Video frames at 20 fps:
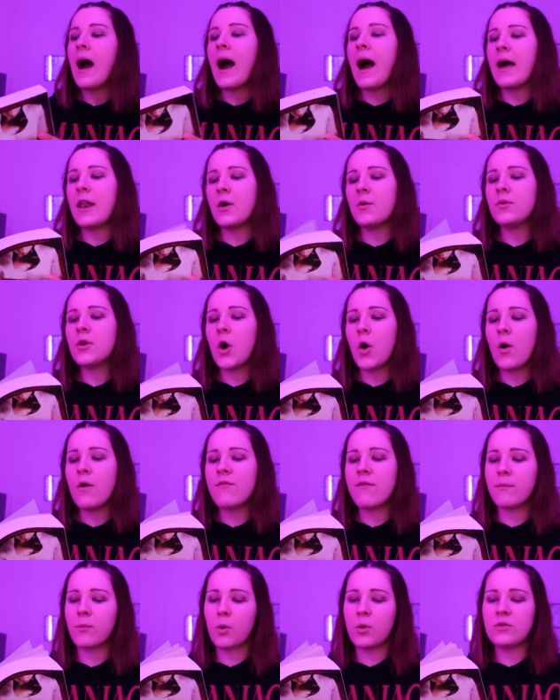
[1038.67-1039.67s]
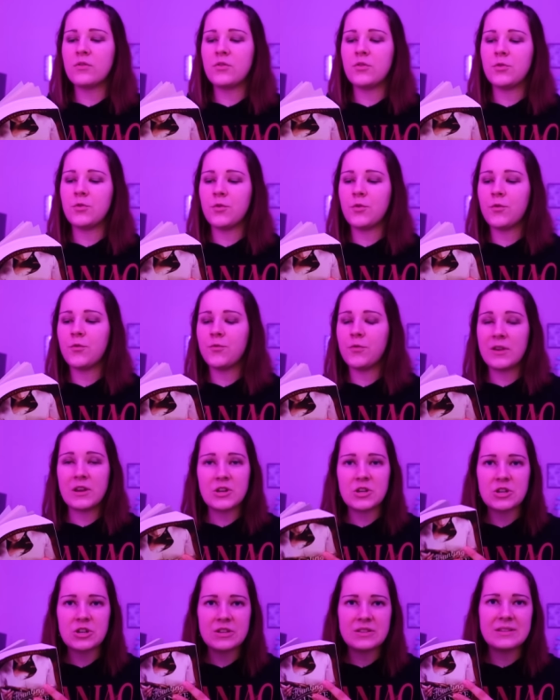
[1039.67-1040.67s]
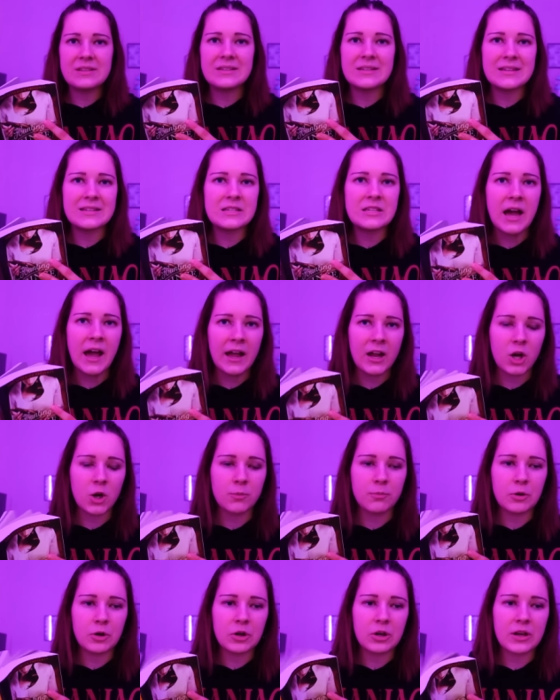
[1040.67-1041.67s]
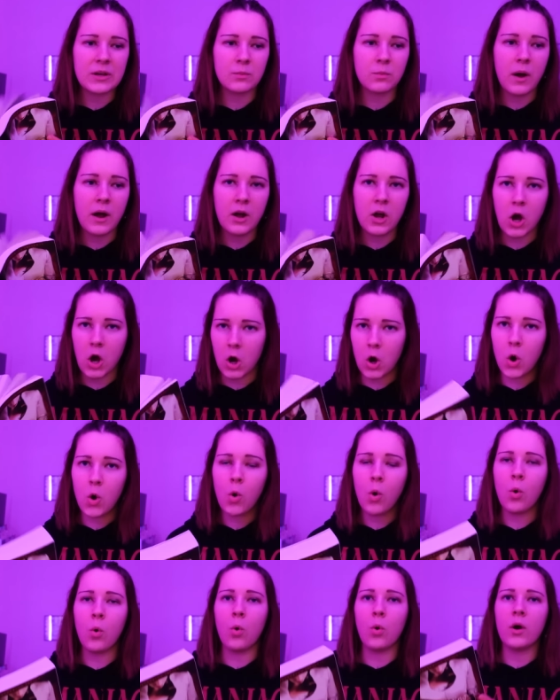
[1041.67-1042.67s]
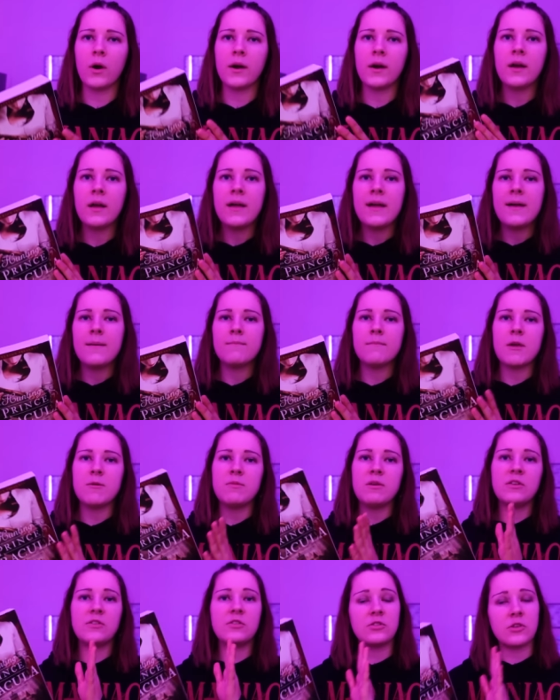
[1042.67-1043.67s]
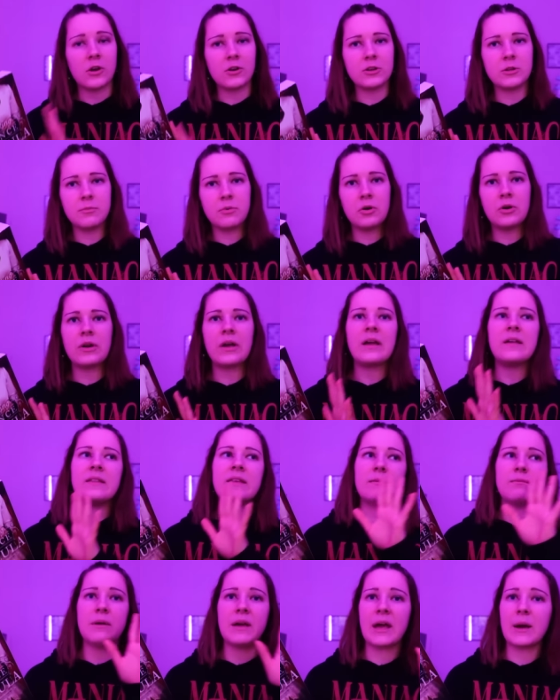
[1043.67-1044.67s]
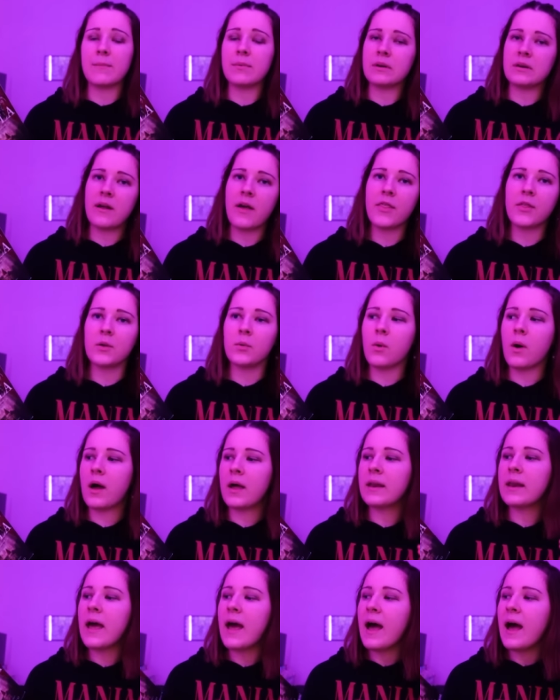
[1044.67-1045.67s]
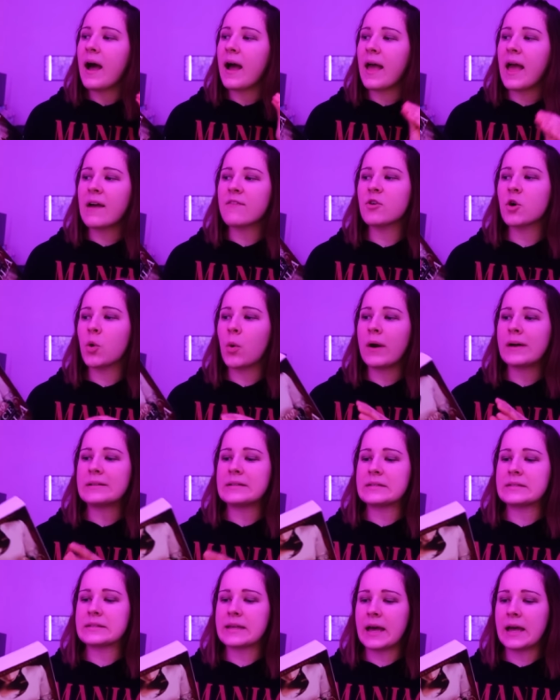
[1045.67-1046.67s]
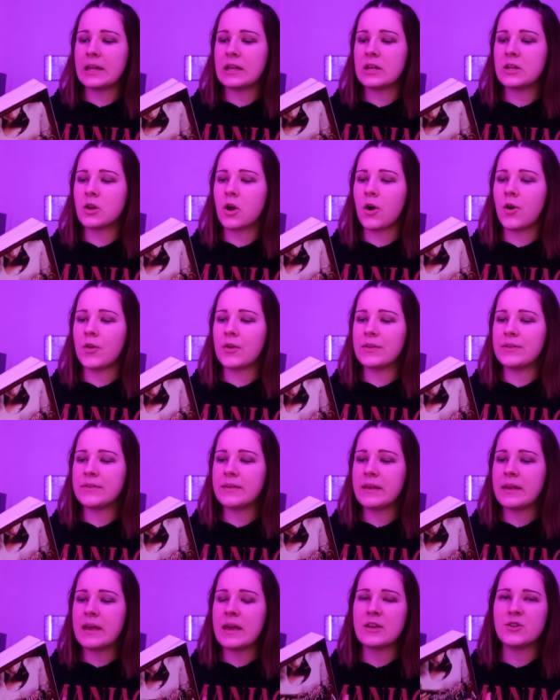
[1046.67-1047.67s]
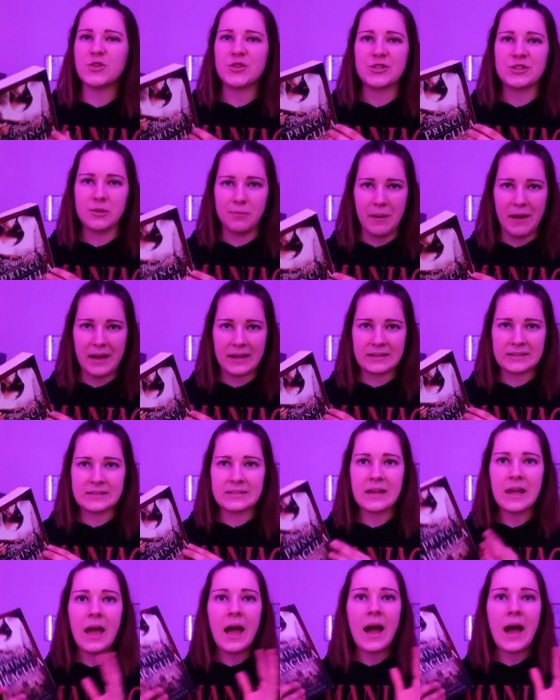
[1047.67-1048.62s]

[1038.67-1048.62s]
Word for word: I don't know if I'm going to finish this entire book in one go or maybe start the book and then pick up another one. I haven't quite decided. Honestly, it just depends.